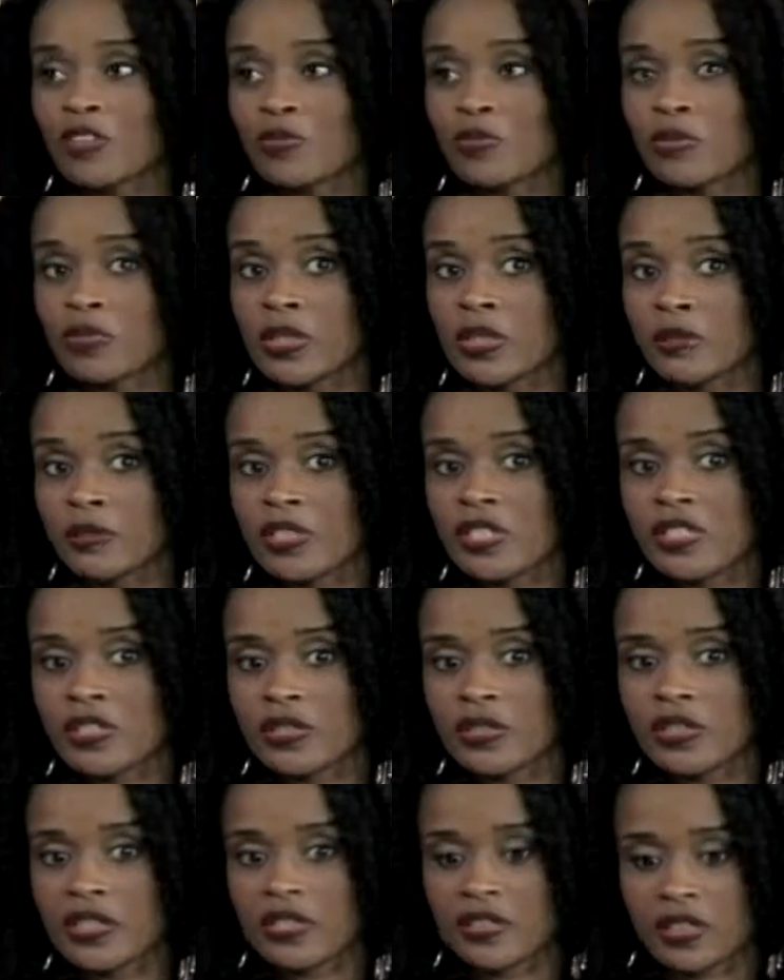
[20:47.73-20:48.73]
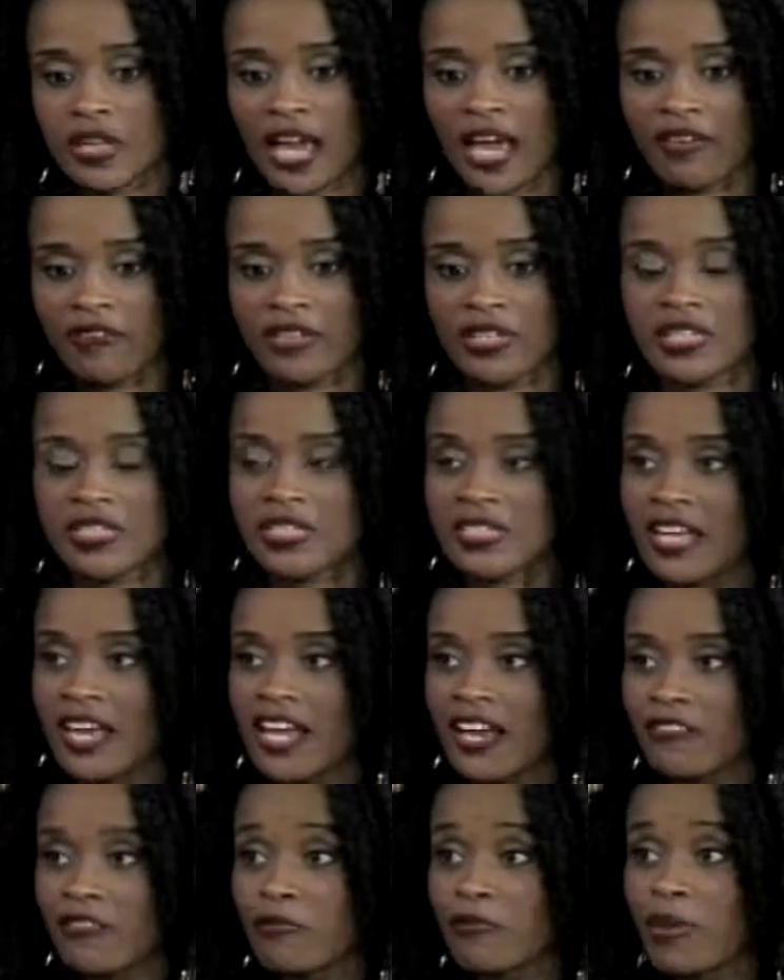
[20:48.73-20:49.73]
when we started having a
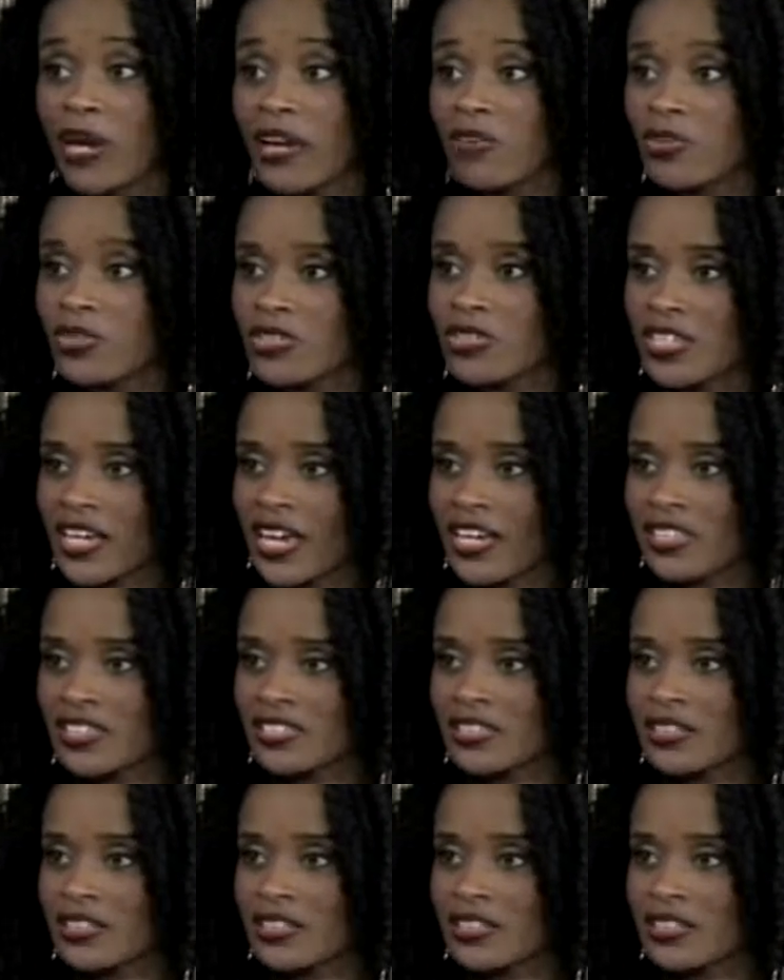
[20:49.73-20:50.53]
staff, payroll taxes.